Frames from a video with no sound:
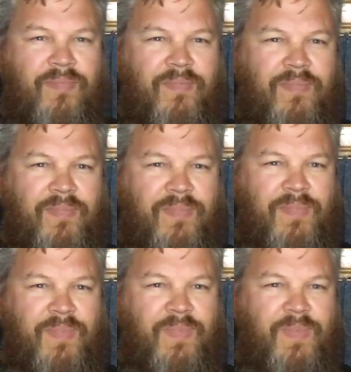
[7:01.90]

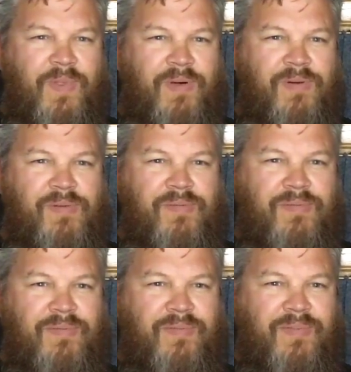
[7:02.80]

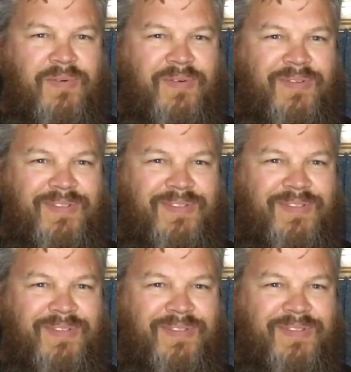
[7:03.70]
No words are spoken by the person on screen.